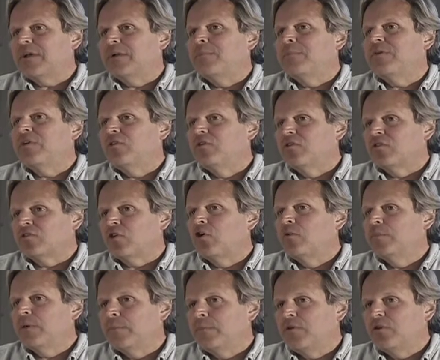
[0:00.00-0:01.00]

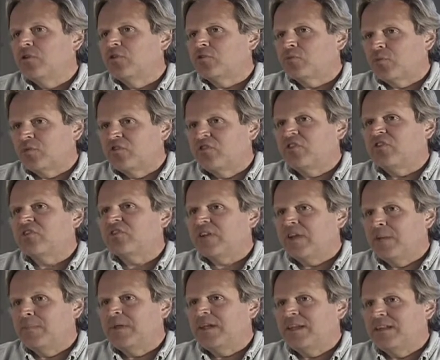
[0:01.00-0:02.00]
home computers were just
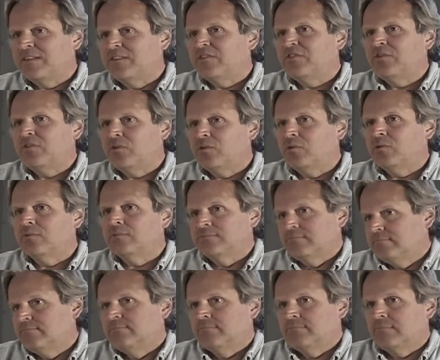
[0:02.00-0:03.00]
coming into,
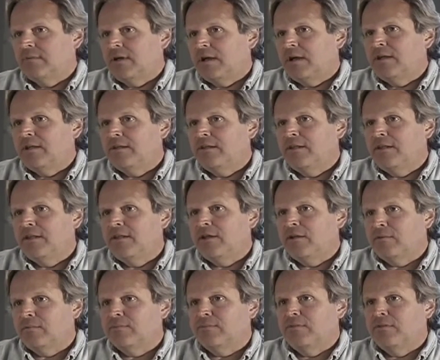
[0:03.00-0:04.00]
you
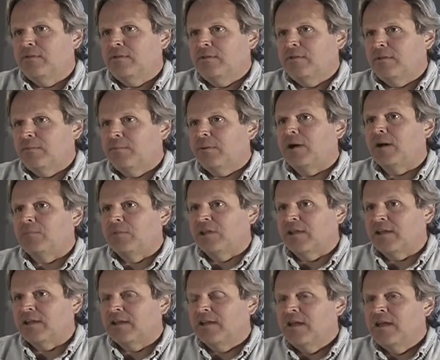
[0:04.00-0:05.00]
know, the
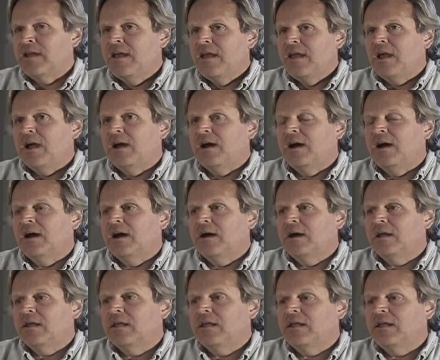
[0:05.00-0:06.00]
public.
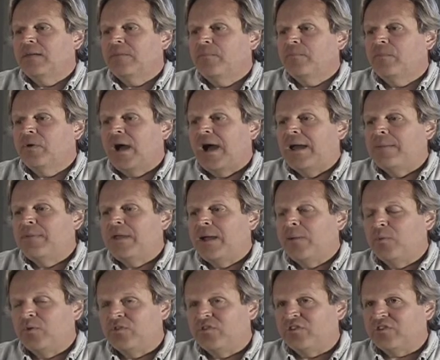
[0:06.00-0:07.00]

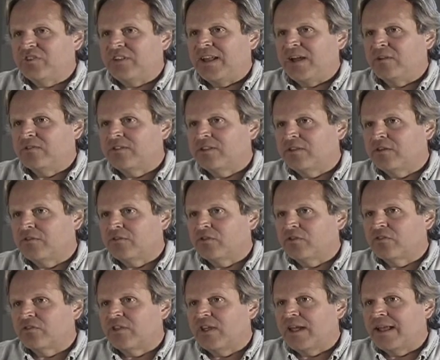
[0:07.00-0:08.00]
IBM was just announcing their
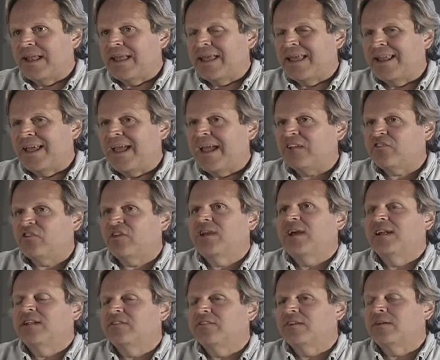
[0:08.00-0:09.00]
first thing, and I actually
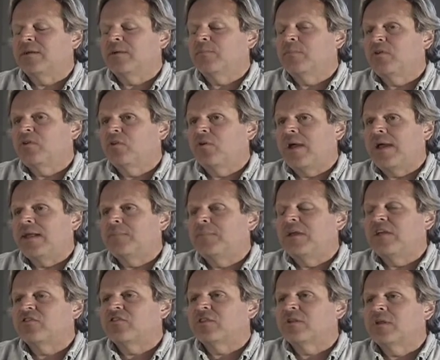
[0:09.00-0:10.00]
got into computer
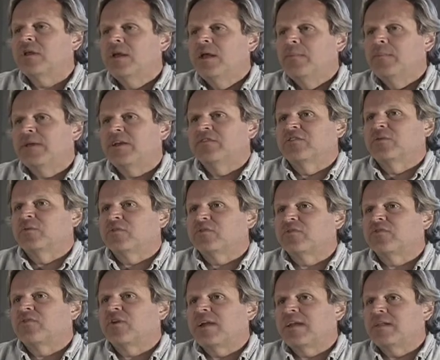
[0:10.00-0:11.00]
animation because I was
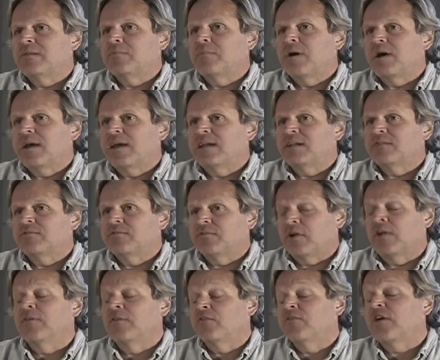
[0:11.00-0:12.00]
frightened by it,
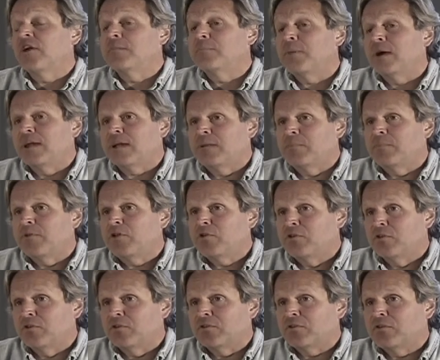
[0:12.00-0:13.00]
frightened by
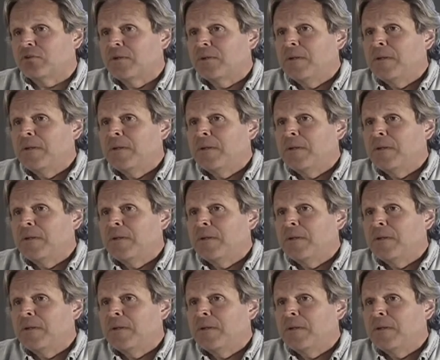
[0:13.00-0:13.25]
computers.